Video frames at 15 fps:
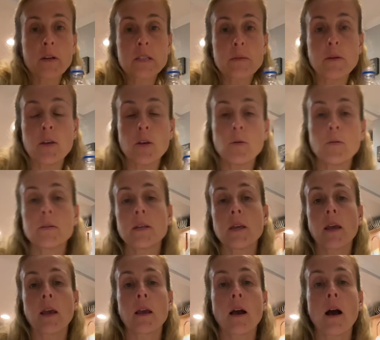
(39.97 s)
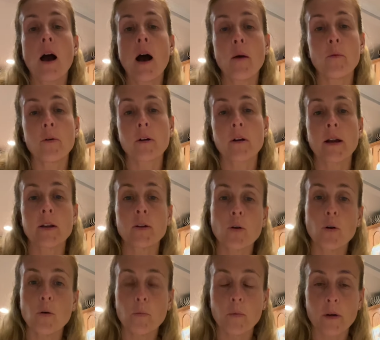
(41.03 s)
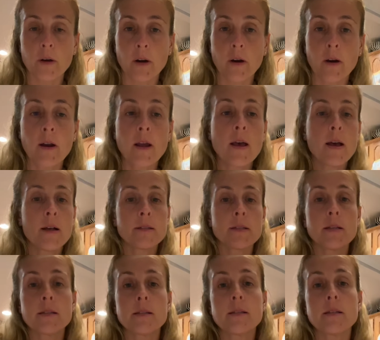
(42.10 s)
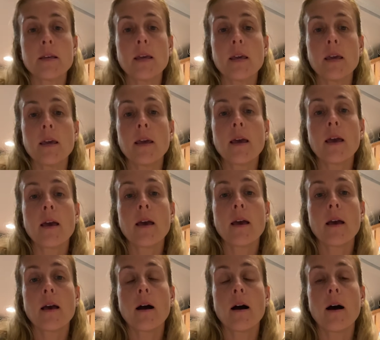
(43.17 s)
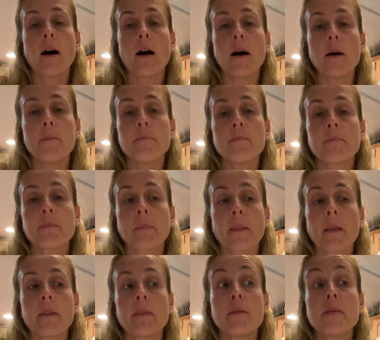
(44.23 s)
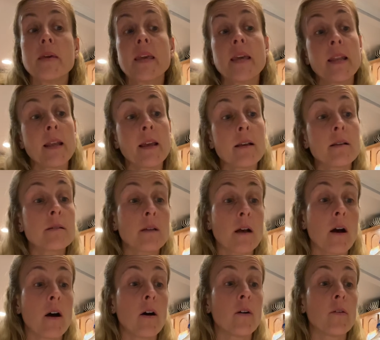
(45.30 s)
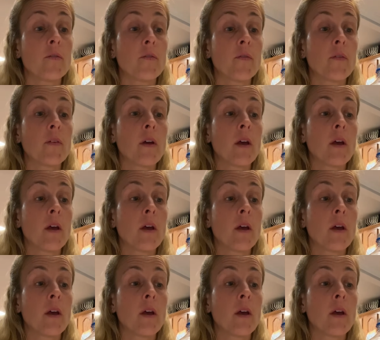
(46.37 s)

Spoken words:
to be using hot water and cold water to see the beginnings of